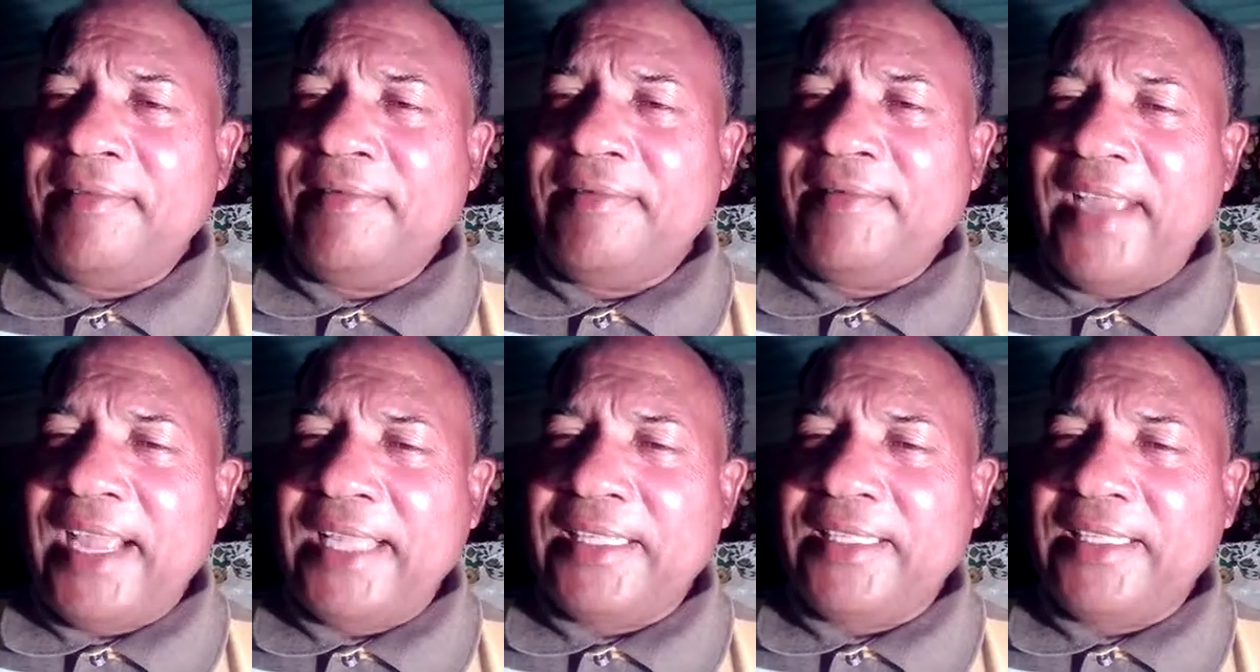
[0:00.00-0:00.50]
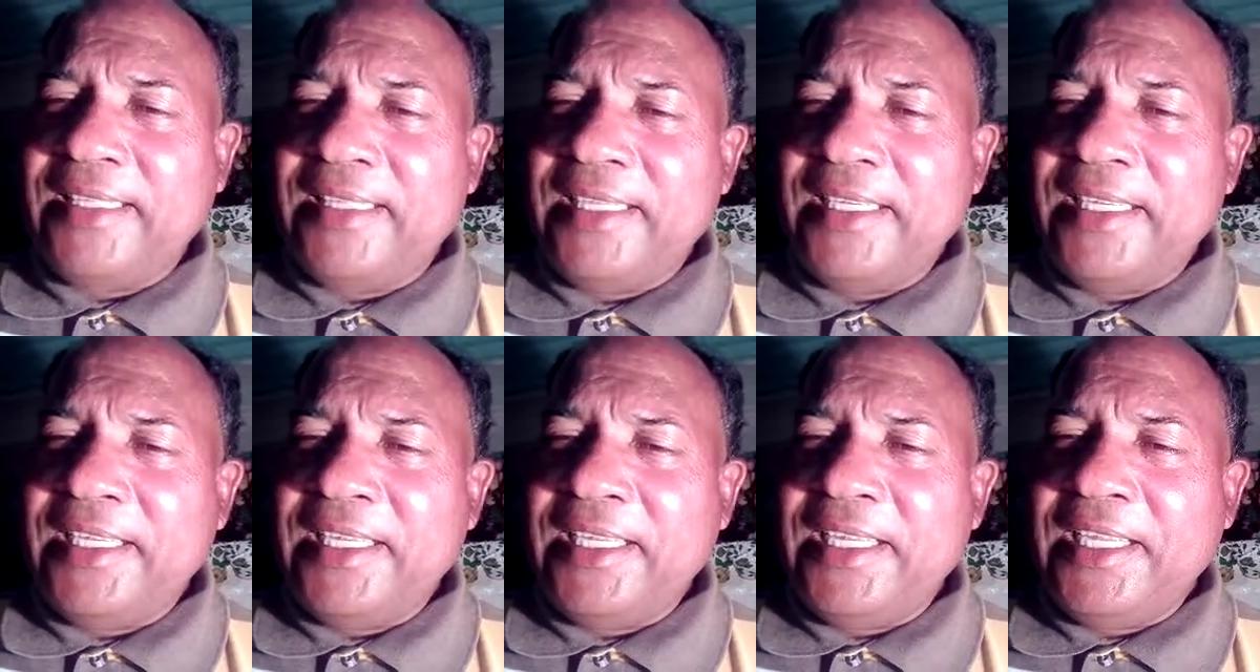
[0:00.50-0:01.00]
that
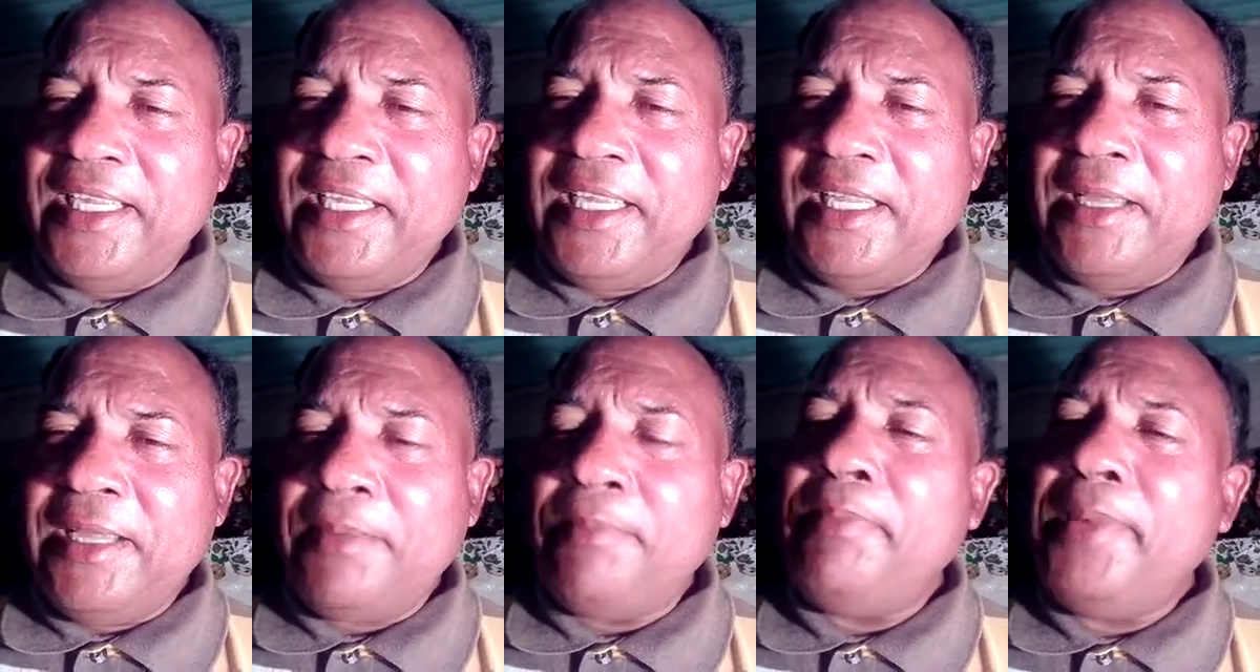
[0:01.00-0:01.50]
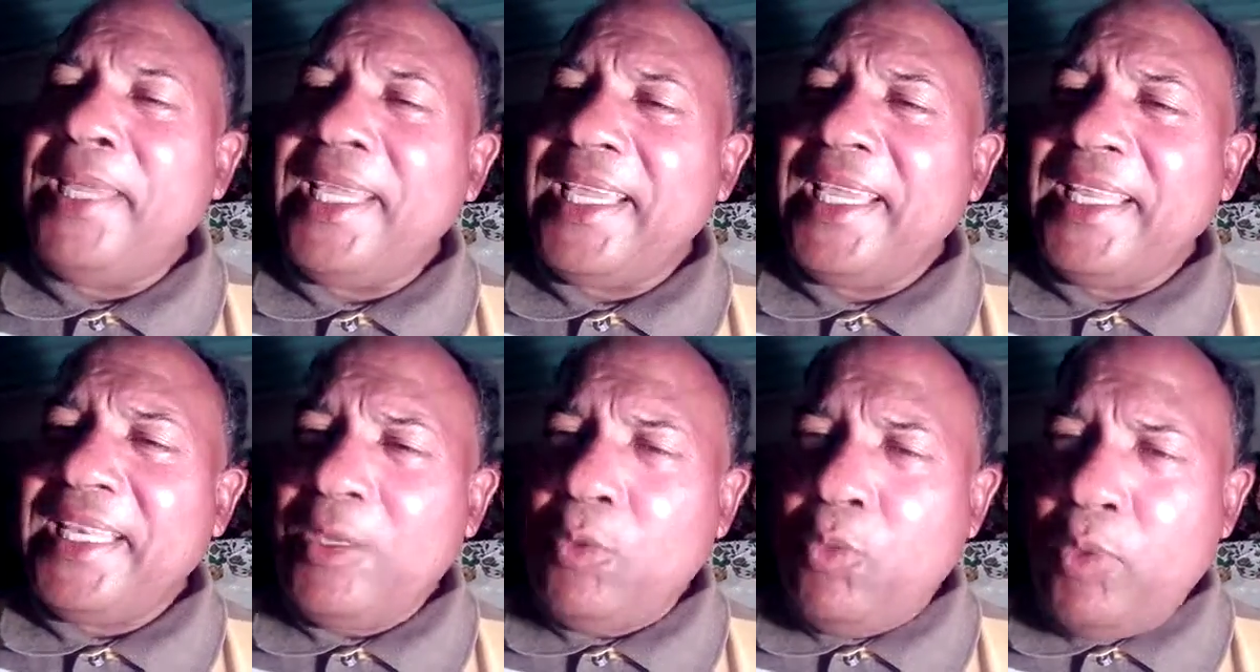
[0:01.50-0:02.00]

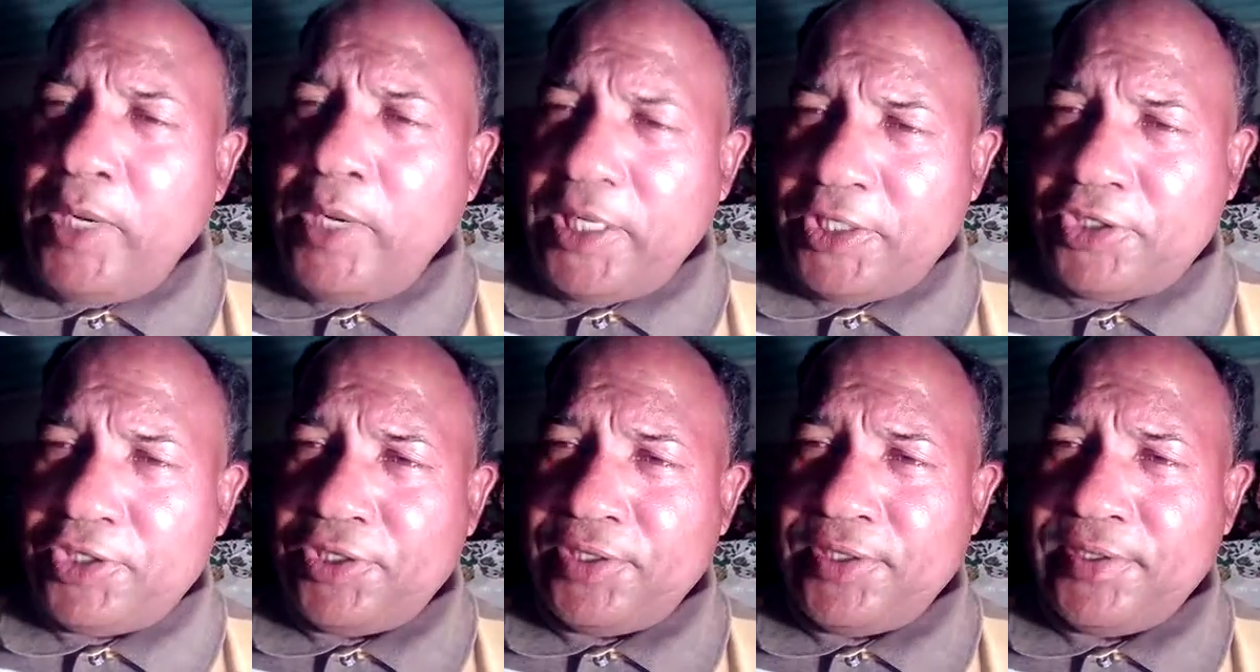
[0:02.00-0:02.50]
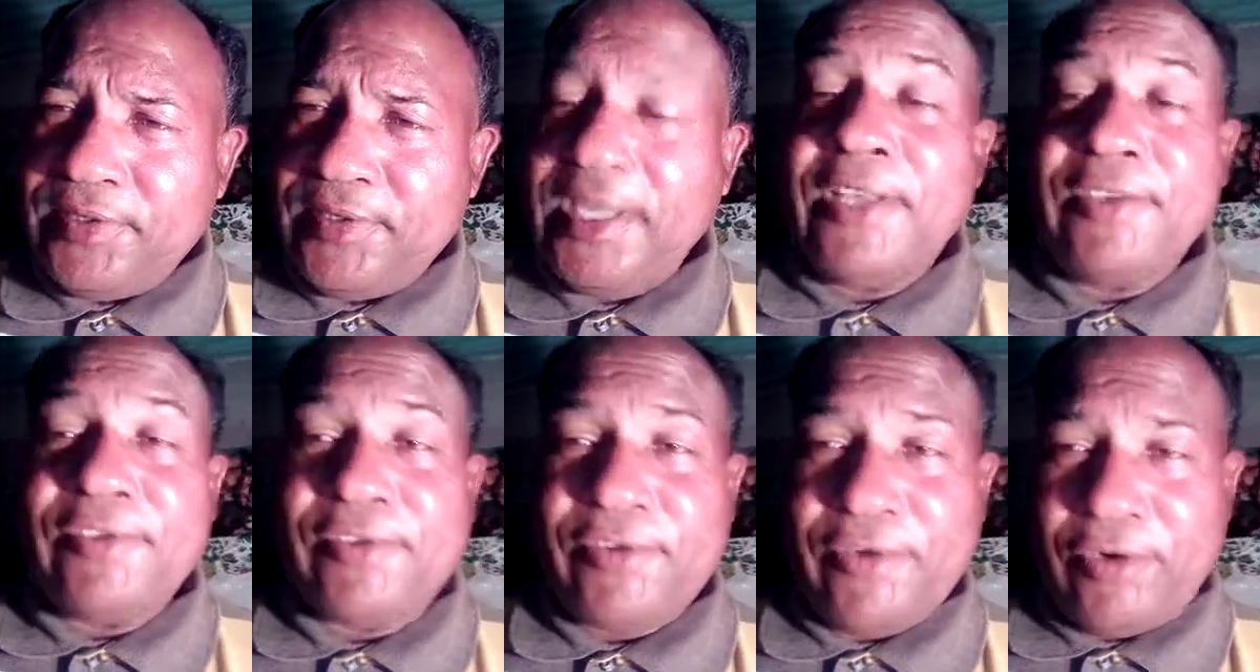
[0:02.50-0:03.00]
being a witch
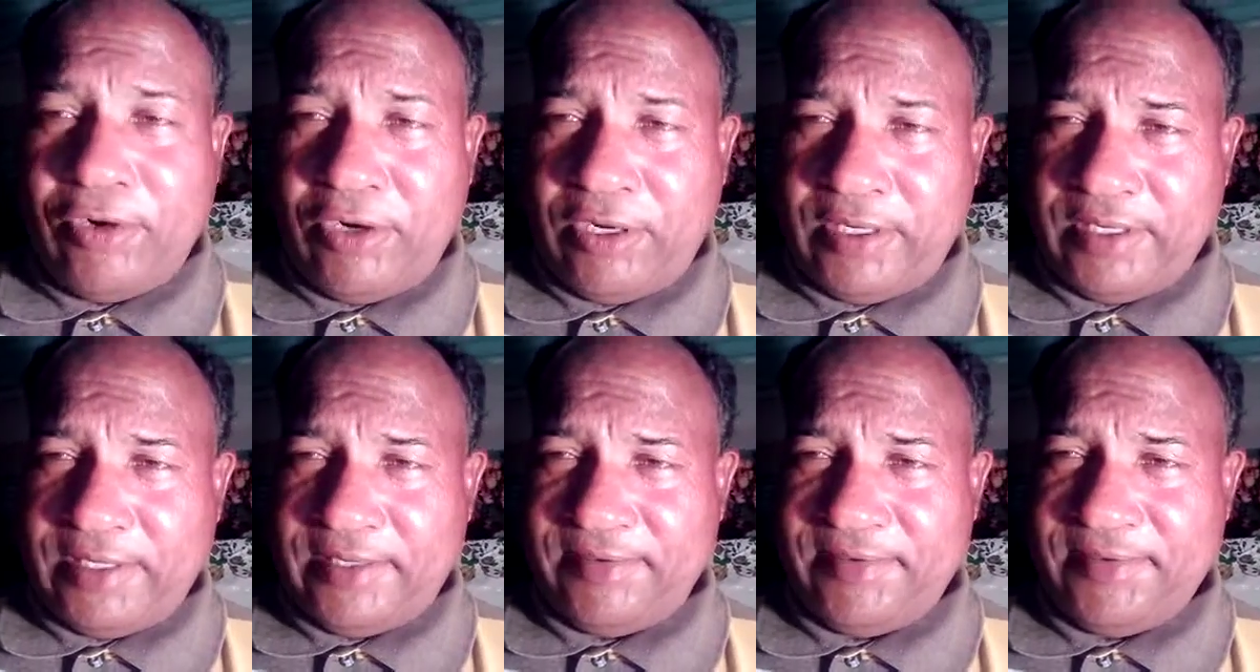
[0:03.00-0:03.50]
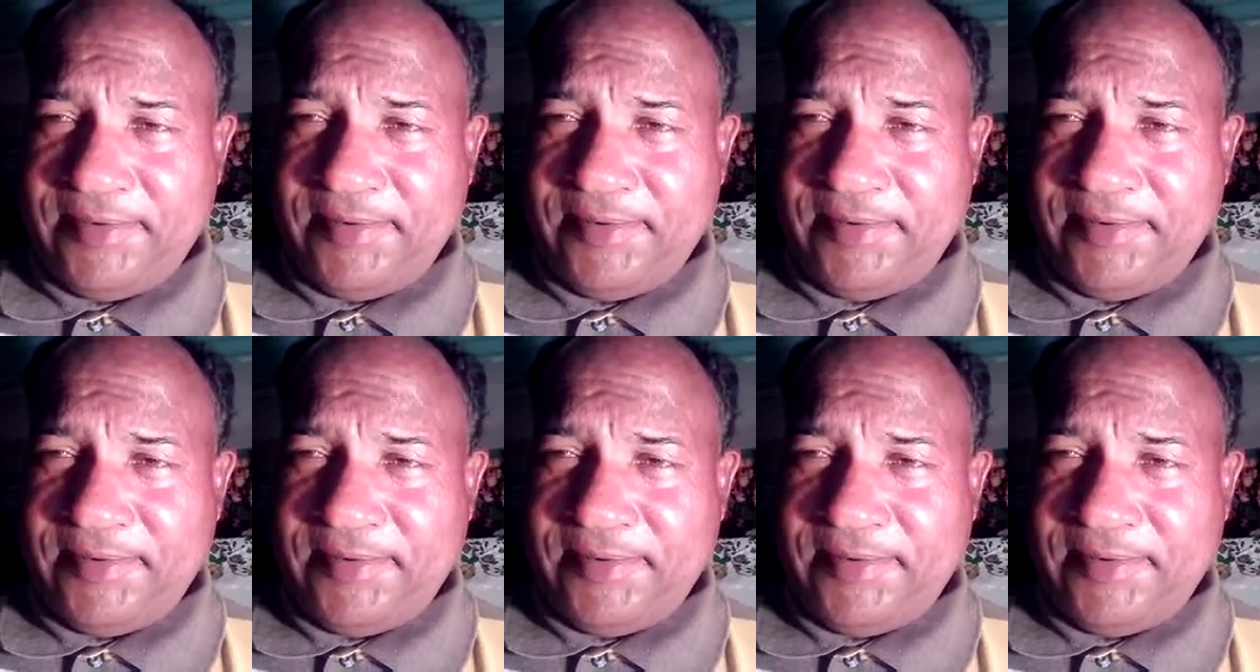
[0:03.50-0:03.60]
is wrong